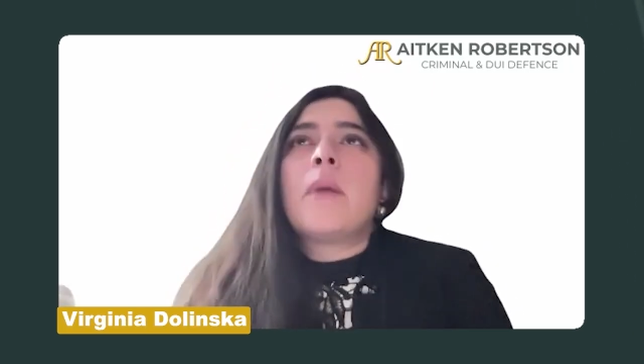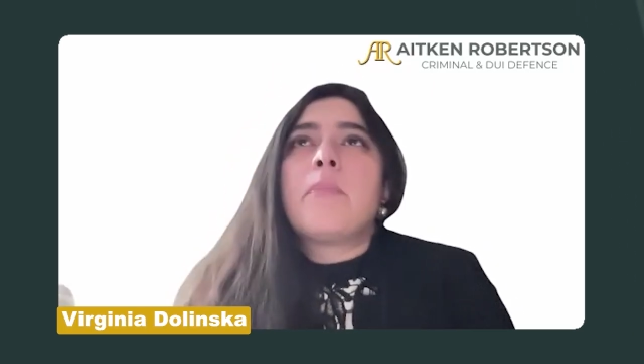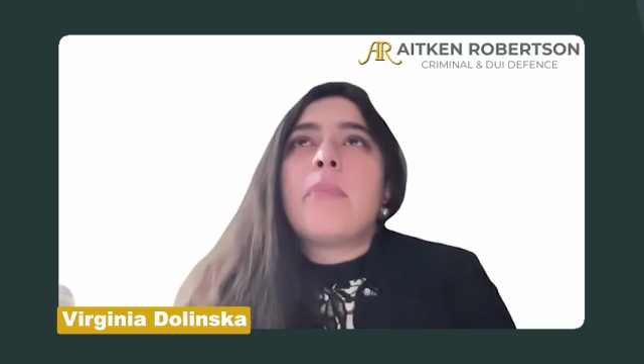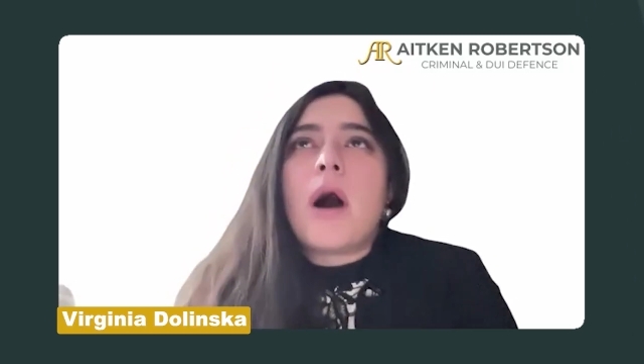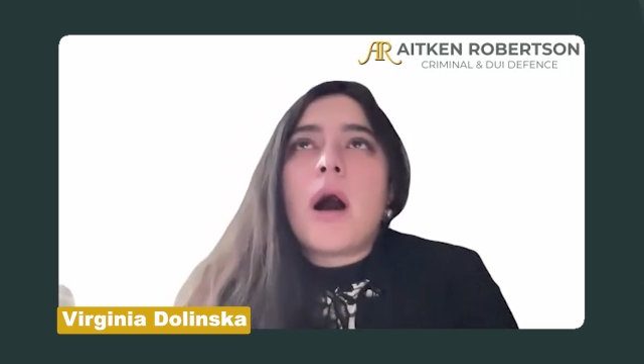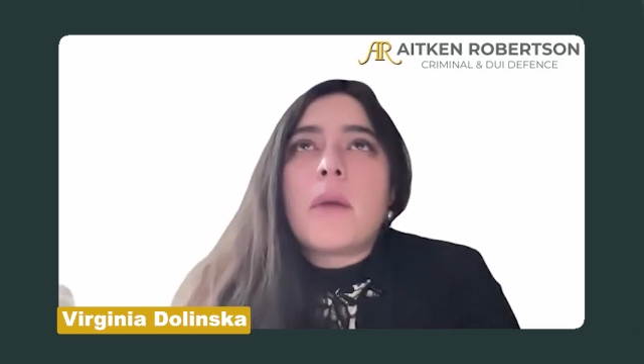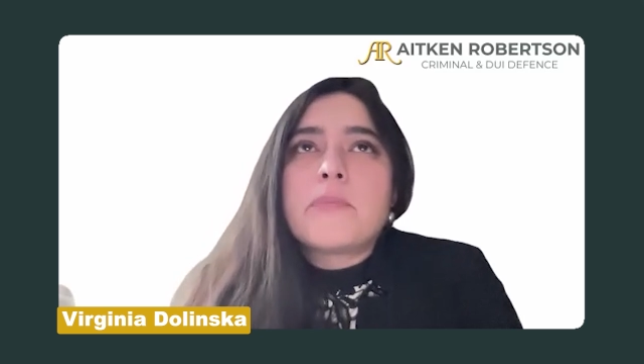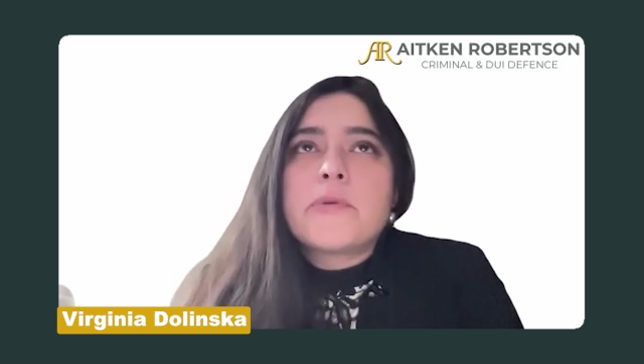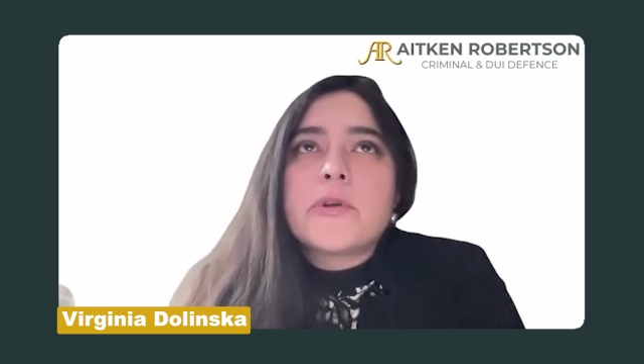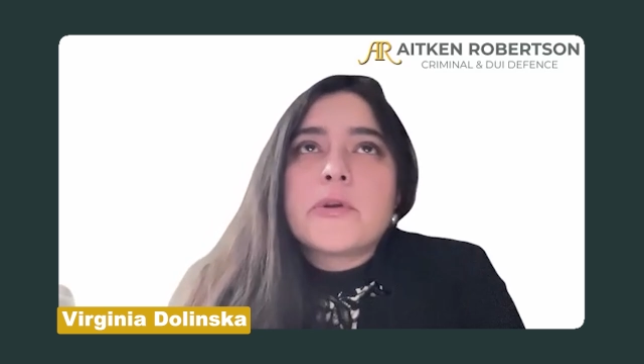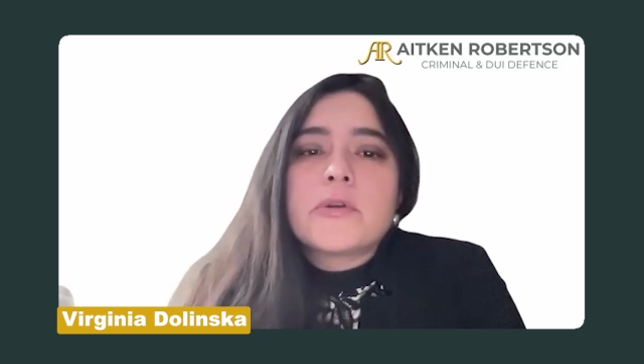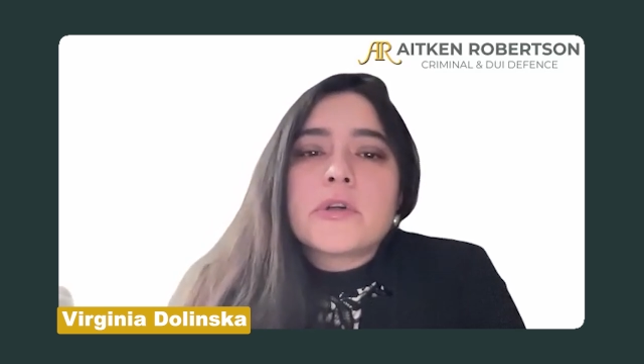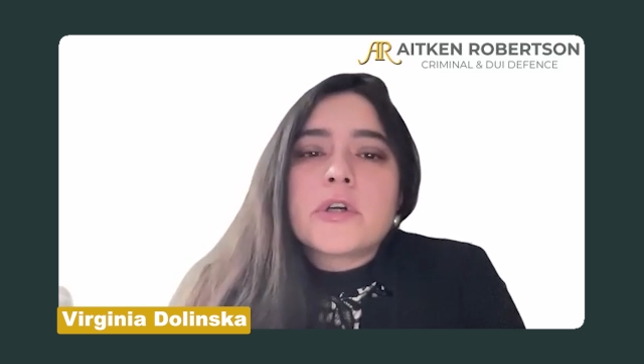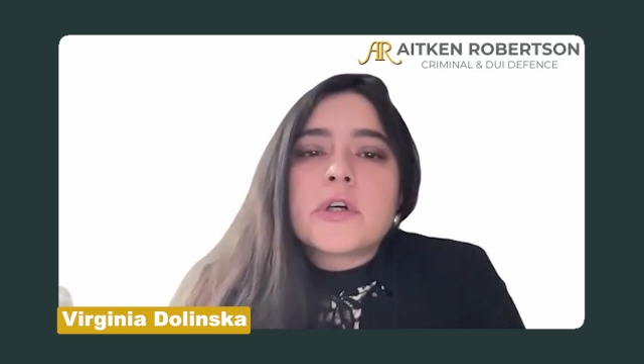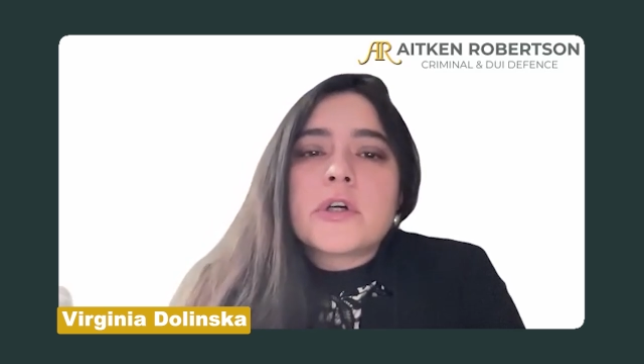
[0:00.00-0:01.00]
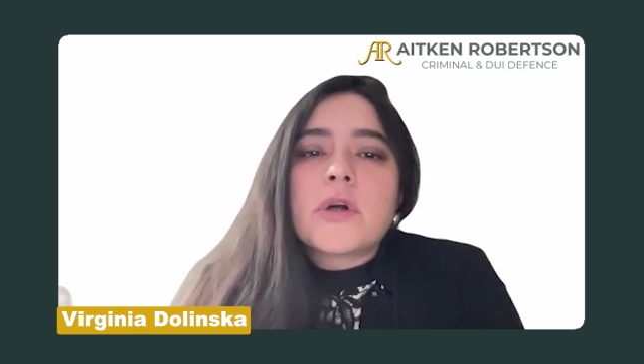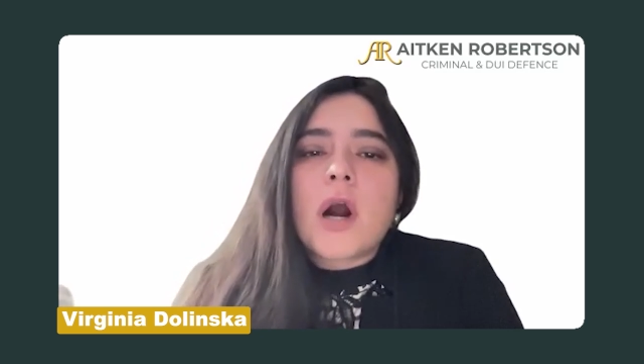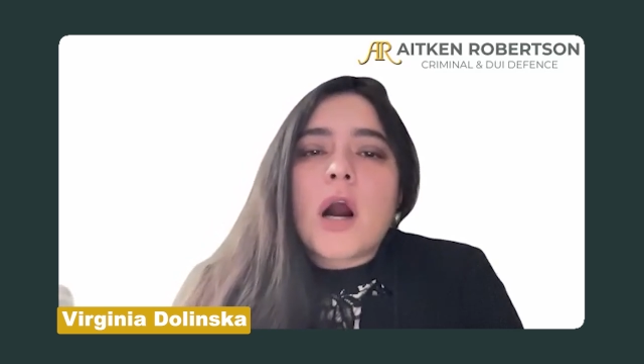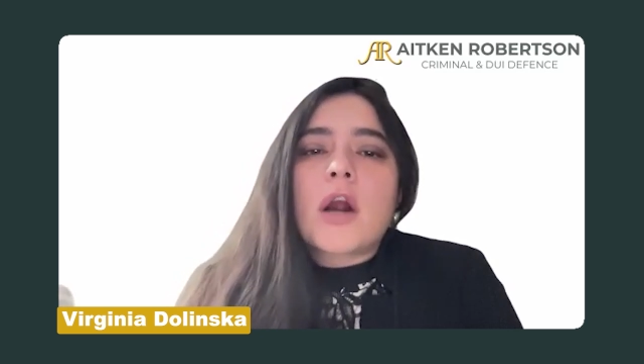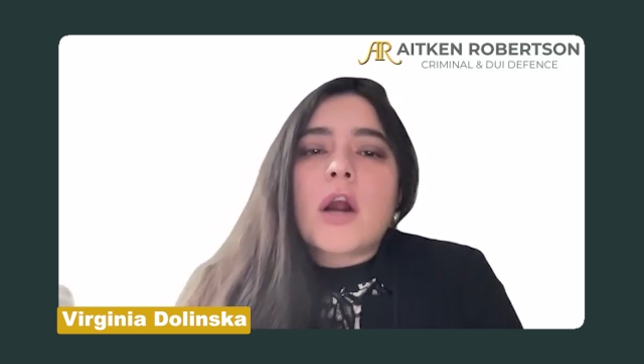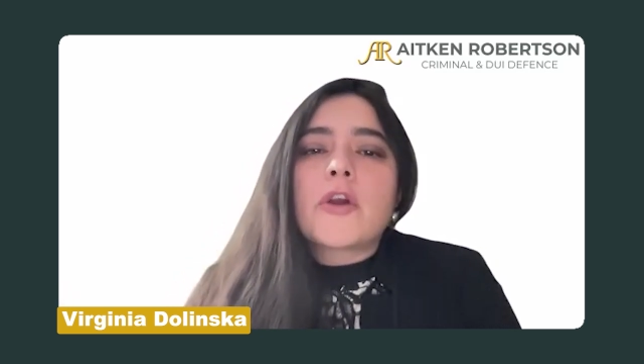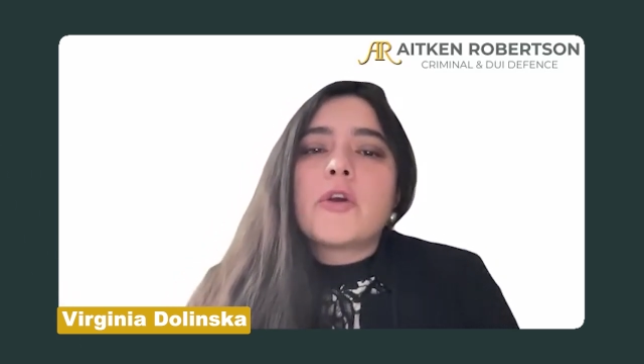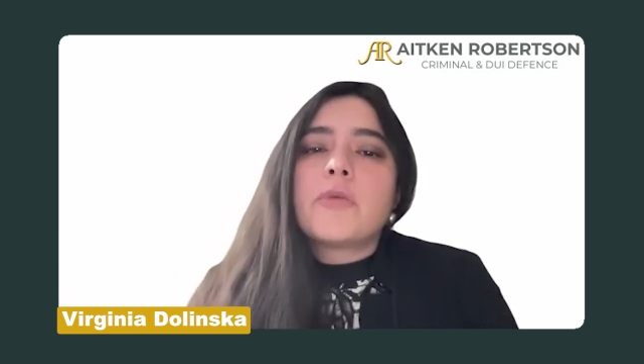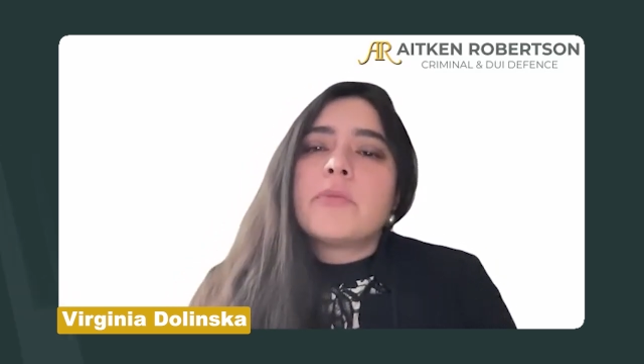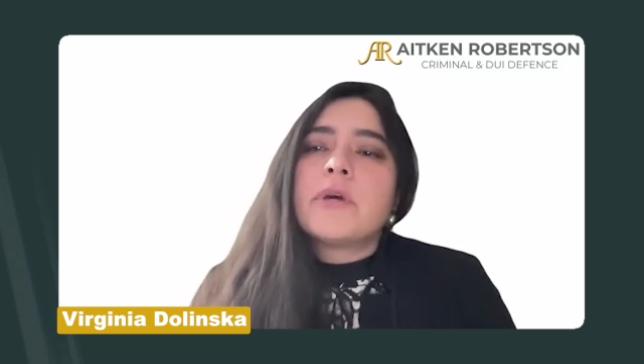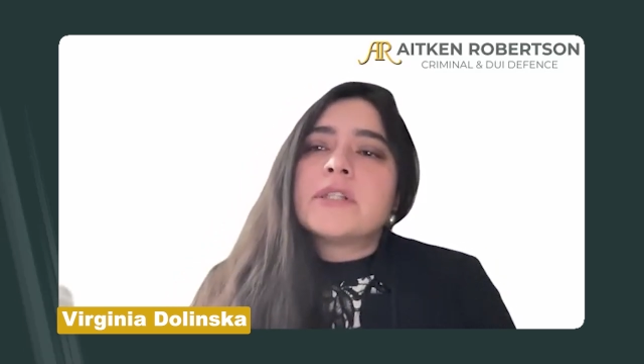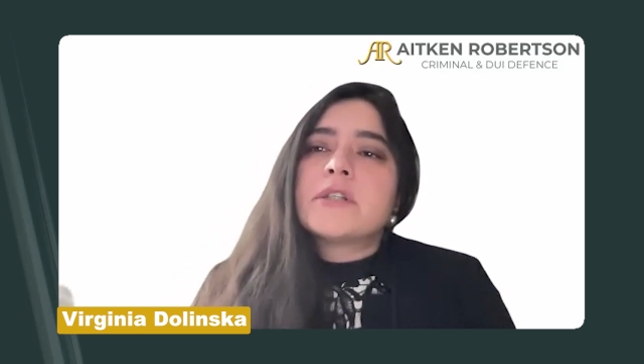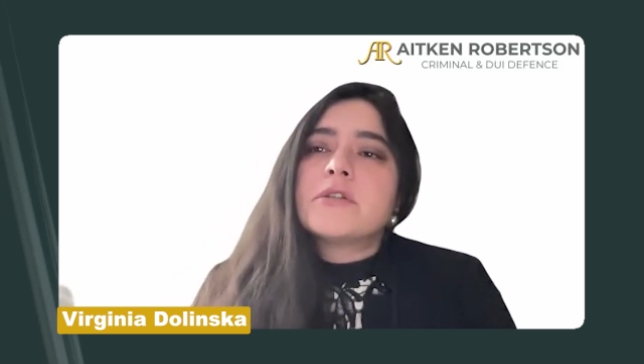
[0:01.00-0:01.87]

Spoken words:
a popular argument